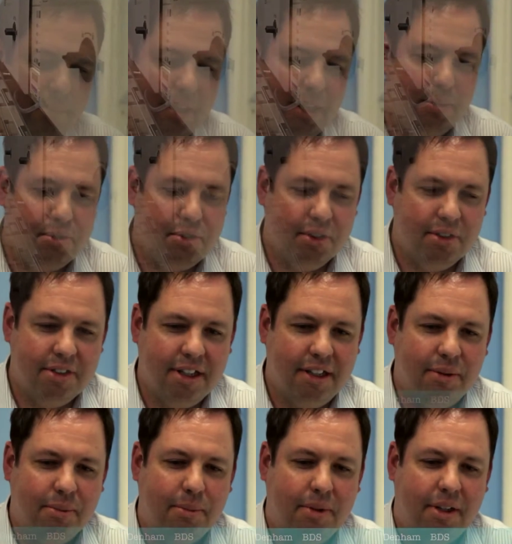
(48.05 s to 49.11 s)
My name is John
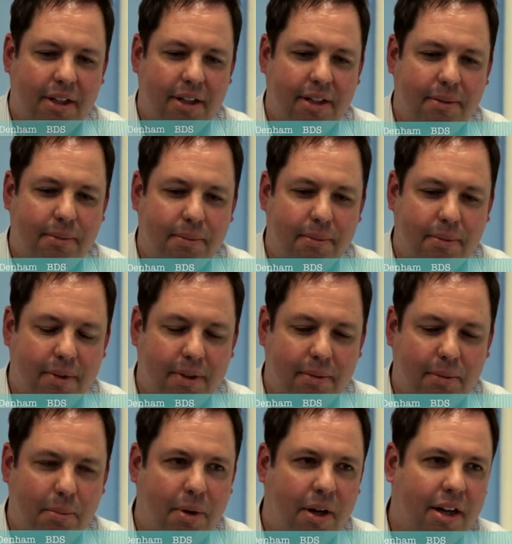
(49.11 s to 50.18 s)
Denham.
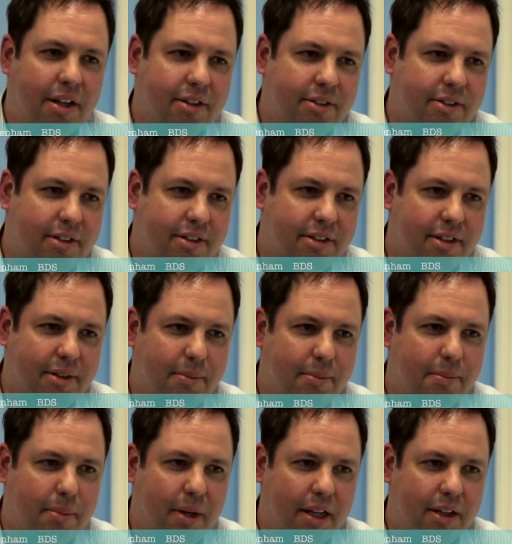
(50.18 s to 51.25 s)
I'm a partner at
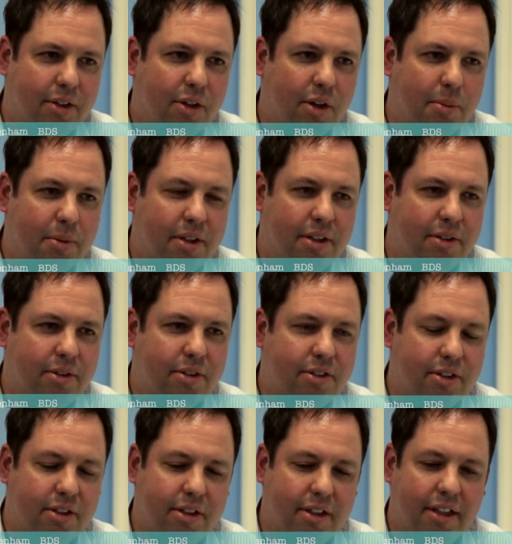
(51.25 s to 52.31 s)
Platt here in
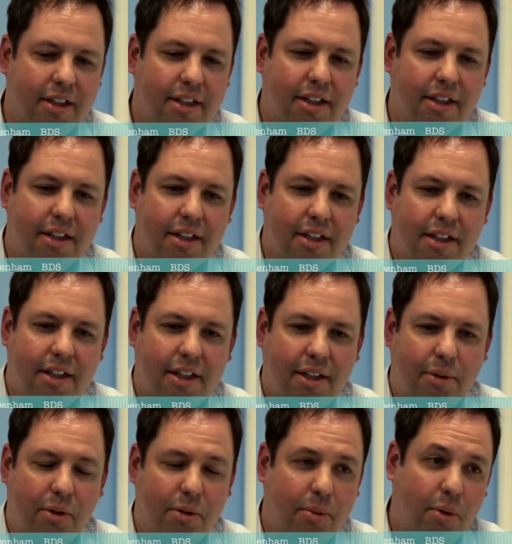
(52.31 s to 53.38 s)
Stirling
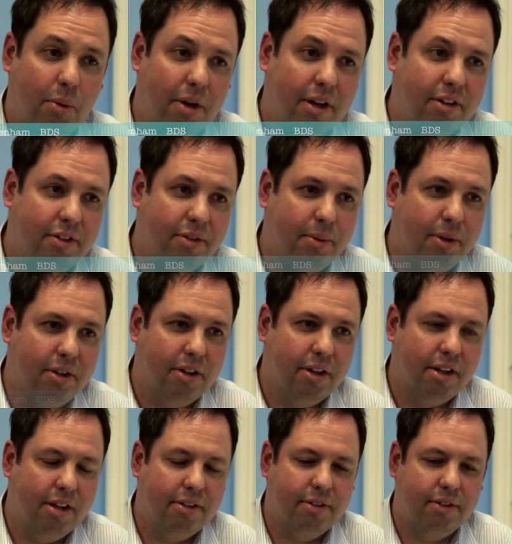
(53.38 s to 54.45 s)
with my wife, my other
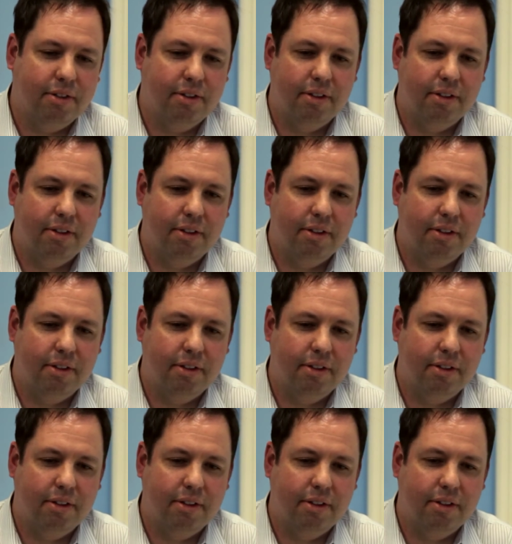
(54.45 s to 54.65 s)
half.